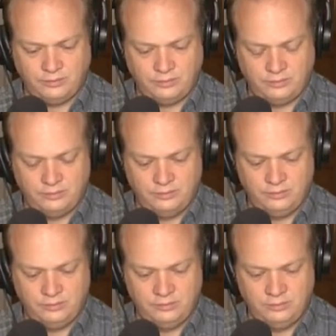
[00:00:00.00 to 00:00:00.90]

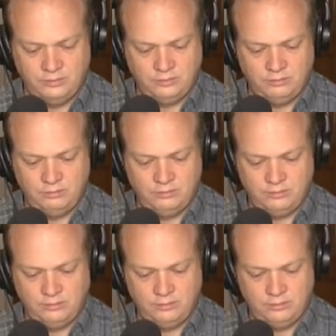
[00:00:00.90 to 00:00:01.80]

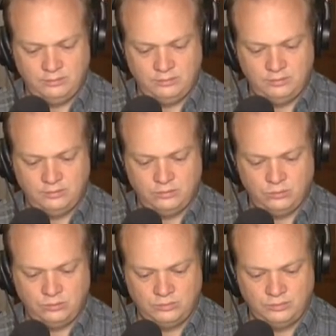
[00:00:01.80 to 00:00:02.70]

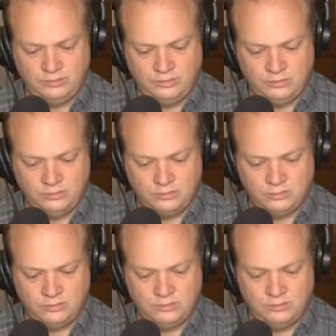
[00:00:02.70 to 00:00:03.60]

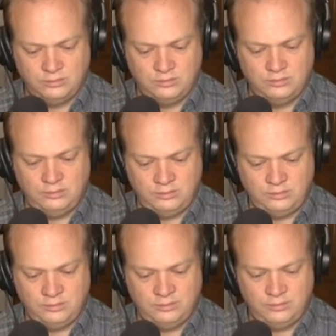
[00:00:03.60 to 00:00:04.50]

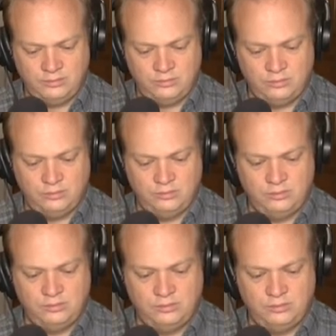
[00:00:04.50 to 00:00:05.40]

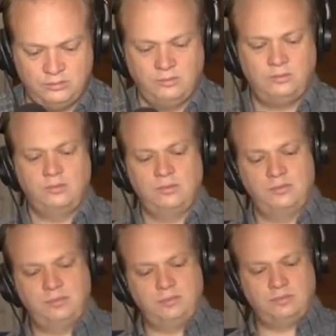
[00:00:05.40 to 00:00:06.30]

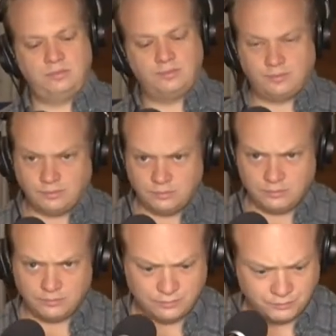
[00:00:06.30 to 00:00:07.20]

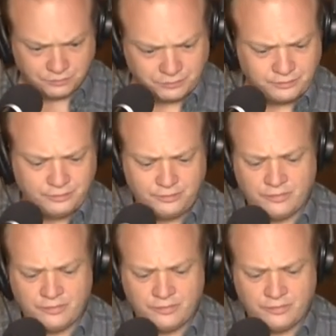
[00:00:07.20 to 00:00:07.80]
(silent)